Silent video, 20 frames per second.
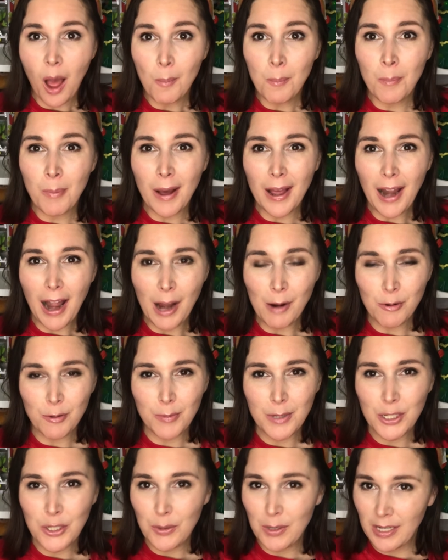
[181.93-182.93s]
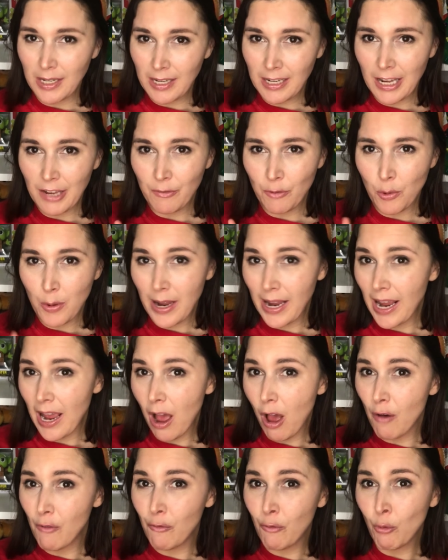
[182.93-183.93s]
but I will be doing a giveaway
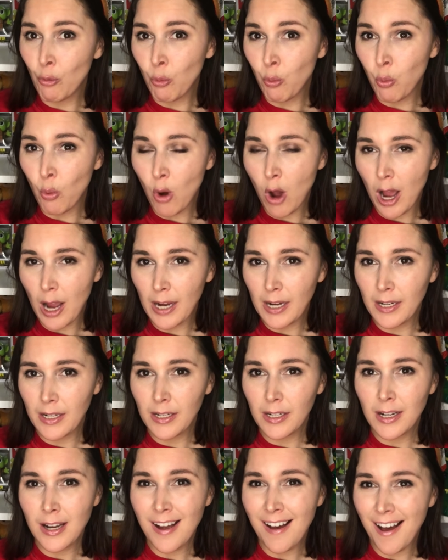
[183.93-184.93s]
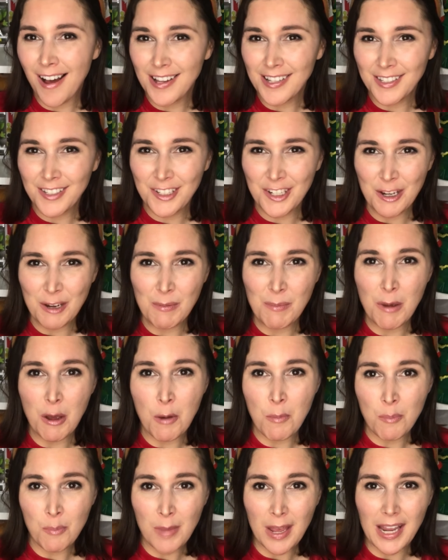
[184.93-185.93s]
of one custom
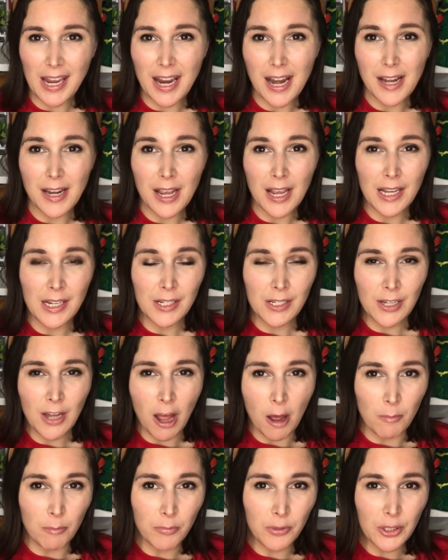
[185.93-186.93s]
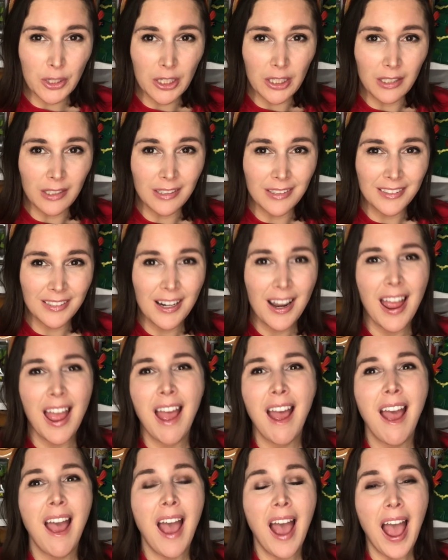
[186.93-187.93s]
made tumbler
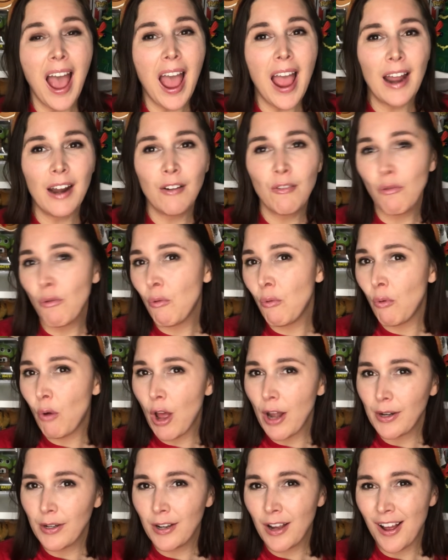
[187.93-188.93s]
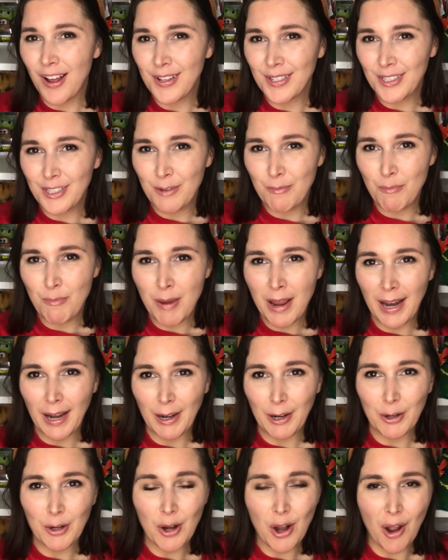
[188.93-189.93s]
and one custom
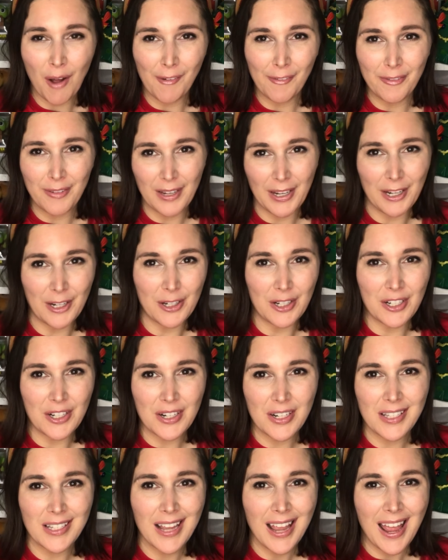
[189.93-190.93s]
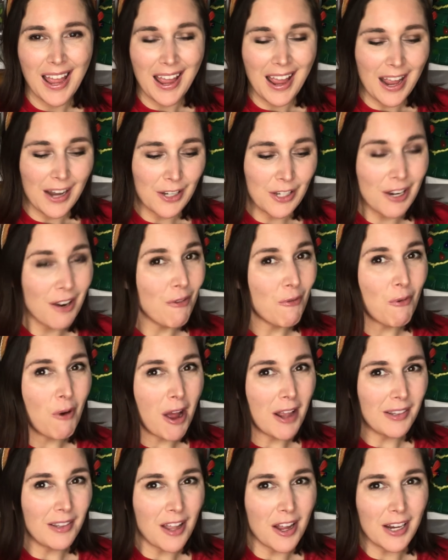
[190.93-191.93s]
pair of ears to
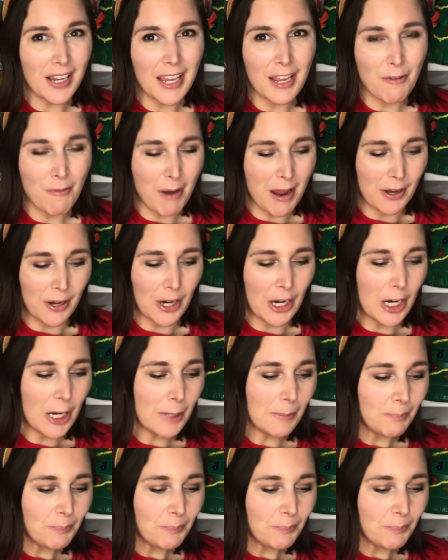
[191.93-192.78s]
one lucky winner.